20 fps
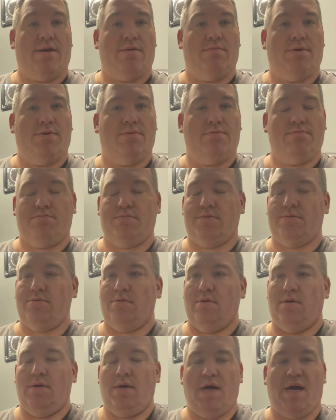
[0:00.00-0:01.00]
Mode.
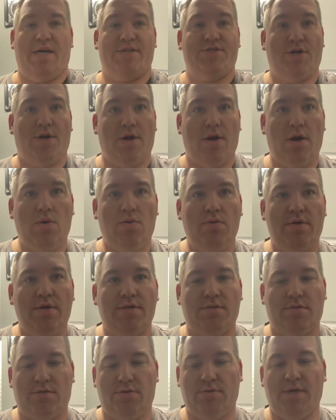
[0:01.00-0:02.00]
I should know
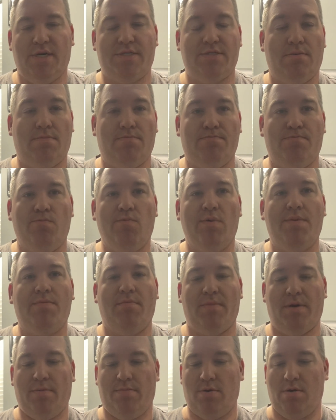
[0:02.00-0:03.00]
this. You guys are
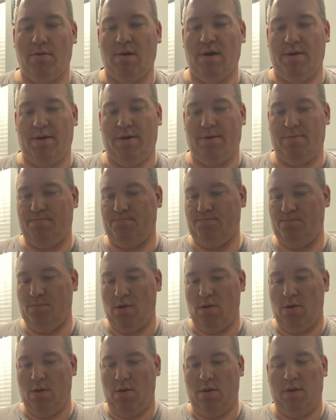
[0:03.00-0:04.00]
ripping me apart right now.
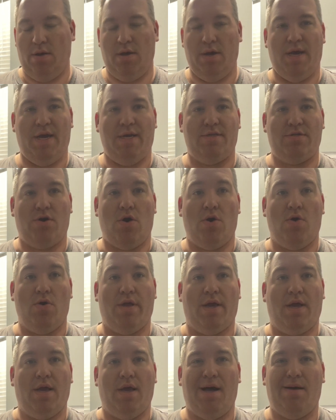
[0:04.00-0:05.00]
It's
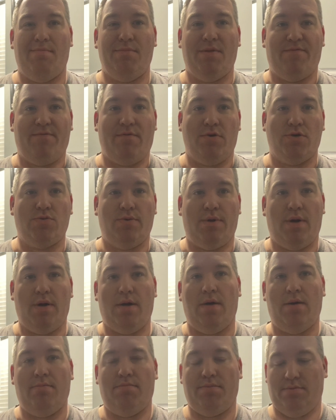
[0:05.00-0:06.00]
early. I'm the first one
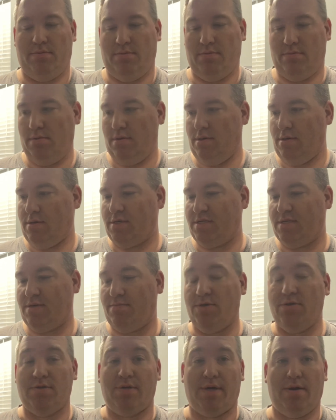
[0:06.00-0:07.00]
up because
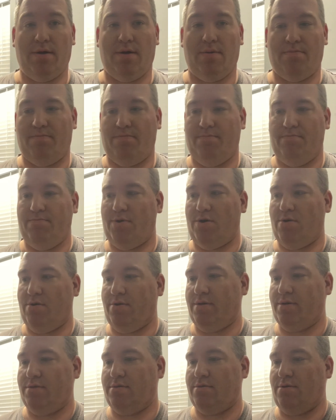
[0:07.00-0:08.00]
I'm used to getting up
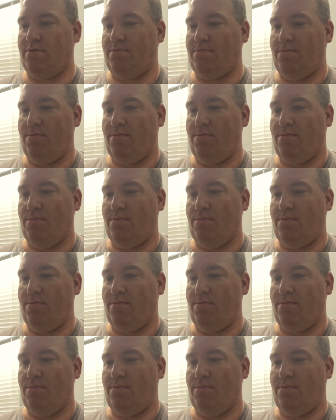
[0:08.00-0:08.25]
early. So,